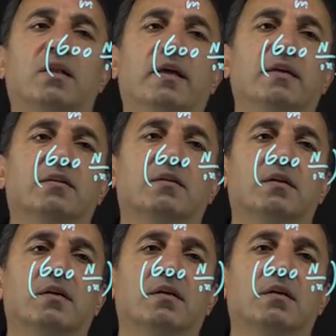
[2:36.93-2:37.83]
length,
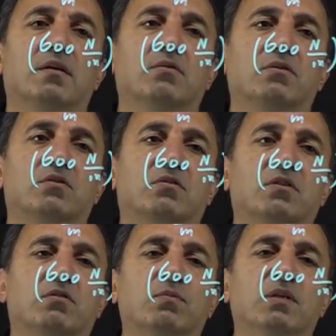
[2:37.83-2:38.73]
which is
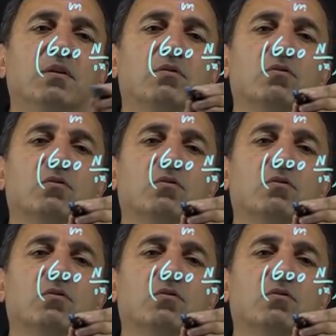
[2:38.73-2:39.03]
6 meters.